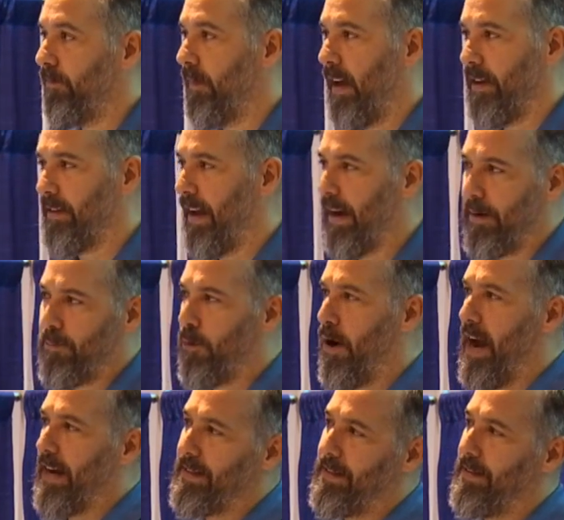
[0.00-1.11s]
I was like,
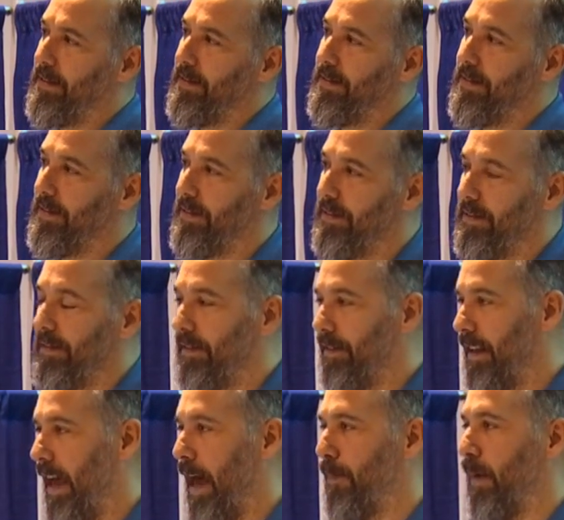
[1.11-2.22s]
bricks,
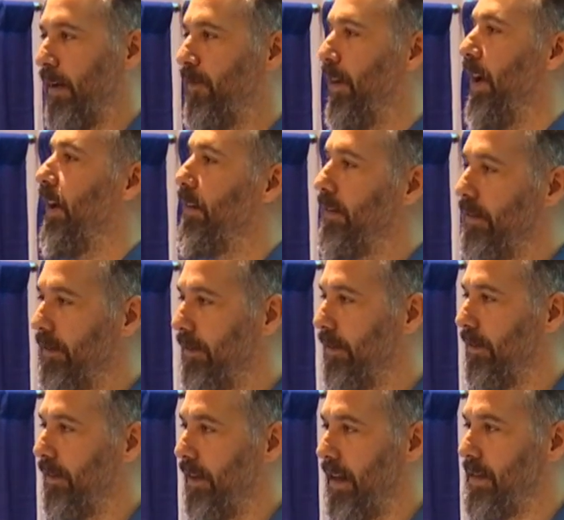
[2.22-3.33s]
epic fail,
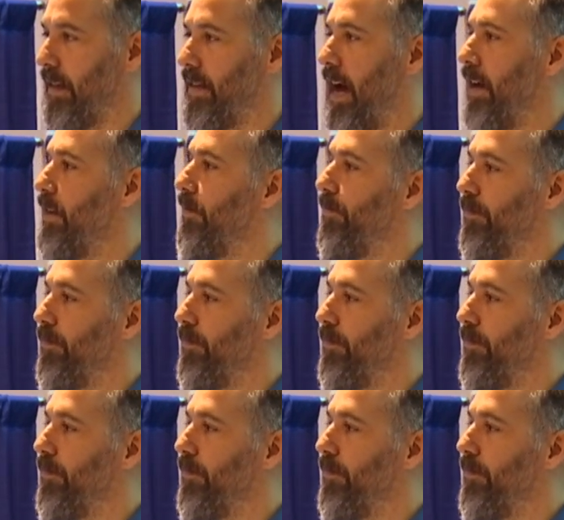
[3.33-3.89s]
it's a ton.